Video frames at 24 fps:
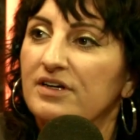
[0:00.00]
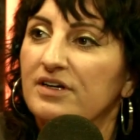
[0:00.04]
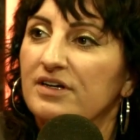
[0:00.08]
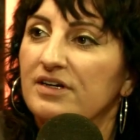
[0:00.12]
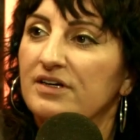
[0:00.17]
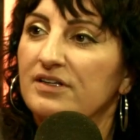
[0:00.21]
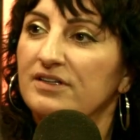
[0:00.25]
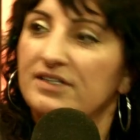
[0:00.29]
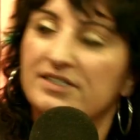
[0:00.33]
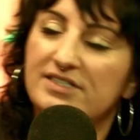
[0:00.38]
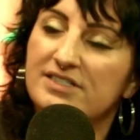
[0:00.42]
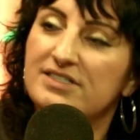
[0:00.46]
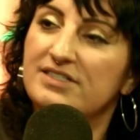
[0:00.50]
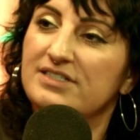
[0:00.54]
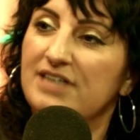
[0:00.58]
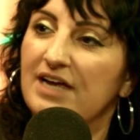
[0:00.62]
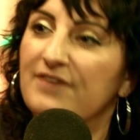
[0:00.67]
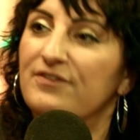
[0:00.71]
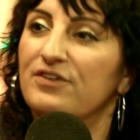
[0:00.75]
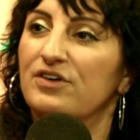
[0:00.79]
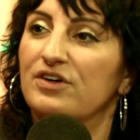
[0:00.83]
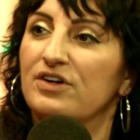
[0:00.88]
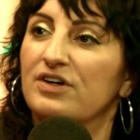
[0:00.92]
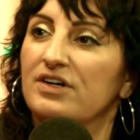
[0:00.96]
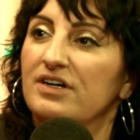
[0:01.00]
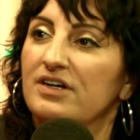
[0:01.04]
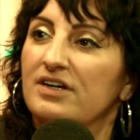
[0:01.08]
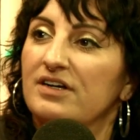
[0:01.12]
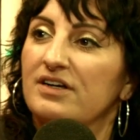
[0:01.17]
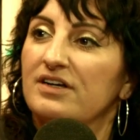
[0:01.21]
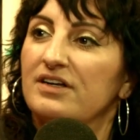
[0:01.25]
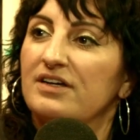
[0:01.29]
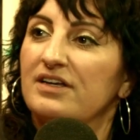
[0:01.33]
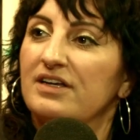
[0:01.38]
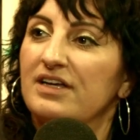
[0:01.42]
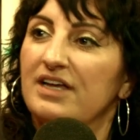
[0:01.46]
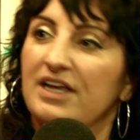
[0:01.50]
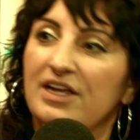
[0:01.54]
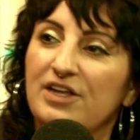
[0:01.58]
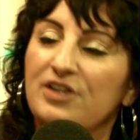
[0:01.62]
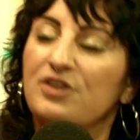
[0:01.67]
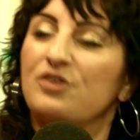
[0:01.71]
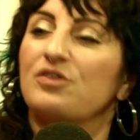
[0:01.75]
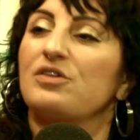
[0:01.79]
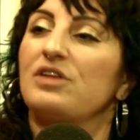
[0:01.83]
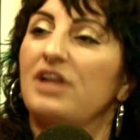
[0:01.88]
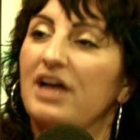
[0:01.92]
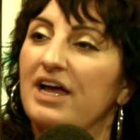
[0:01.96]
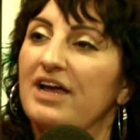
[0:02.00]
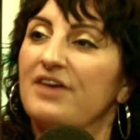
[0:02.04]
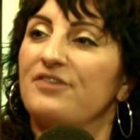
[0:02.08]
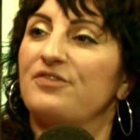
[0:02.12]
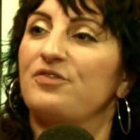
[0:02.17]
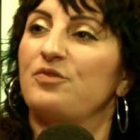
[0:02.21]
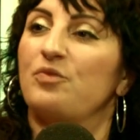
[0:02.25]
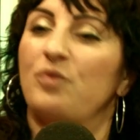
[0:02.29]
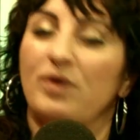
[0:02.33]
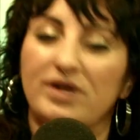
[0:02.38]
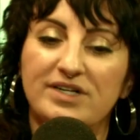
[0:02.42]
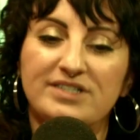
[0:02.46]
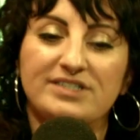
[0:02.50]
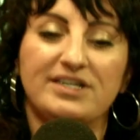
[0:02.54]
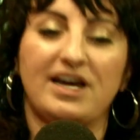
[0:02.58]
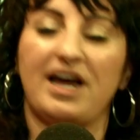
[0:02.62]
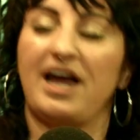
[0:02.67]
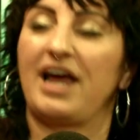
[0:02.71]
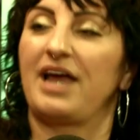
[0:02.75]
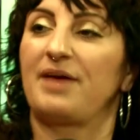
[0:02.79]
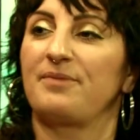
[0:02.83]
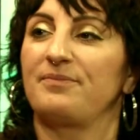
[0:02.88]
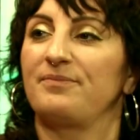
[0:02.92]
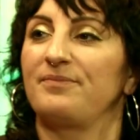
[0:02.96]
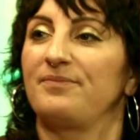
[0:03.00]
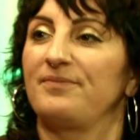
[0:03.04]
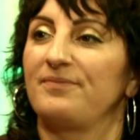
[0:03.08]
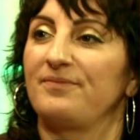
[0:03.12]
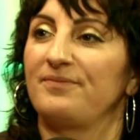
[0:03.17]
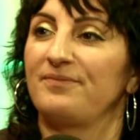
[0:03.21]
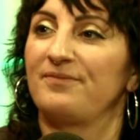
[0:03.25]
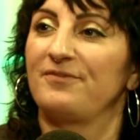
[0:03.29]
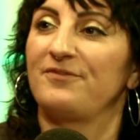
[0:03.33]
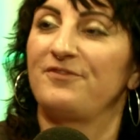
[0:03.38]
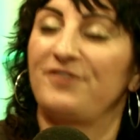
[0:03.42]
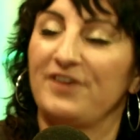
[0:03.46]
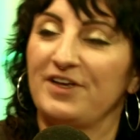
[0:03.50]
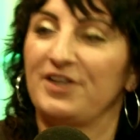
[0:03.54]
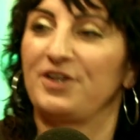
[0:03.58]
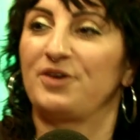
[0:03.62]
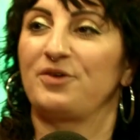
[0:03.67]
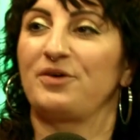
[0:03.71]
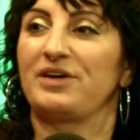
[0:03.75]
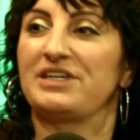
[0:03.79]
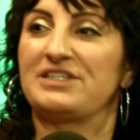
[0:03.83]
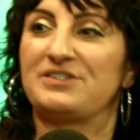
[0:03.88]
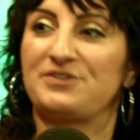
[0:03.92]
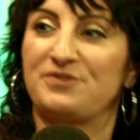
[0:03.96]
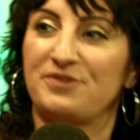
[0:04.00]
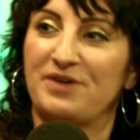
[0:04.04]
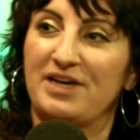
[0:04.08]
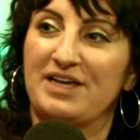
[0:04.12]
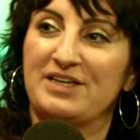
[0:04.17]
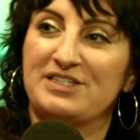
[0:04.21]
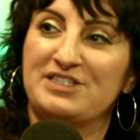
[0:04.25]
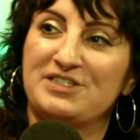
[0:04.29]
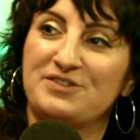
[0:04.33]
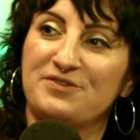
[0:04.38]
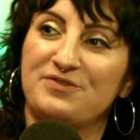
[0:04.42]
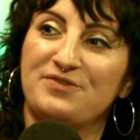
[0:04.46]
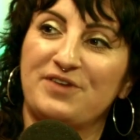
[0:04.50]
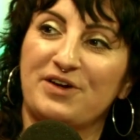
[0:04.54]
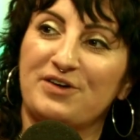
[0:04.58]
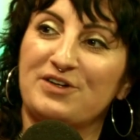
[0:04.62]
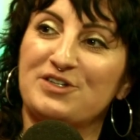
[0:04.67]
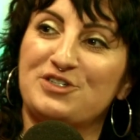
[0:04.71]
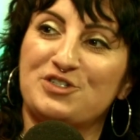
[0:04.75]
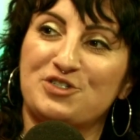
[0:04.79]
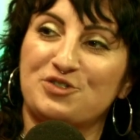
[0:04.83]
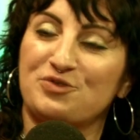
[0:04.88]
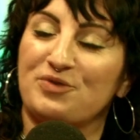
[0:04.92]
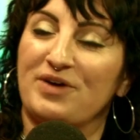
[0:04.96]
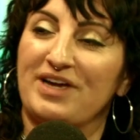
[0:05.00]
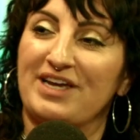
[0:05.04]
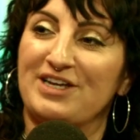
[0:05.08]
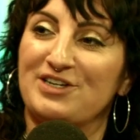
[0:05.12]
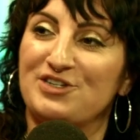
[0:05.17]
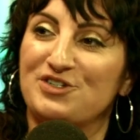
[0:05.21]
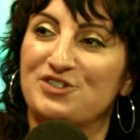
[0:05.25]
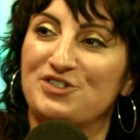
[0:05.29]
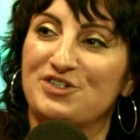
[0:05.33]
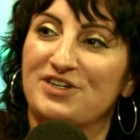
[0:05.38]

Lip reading: This has never, in your life, one time fit you. It's a very strange.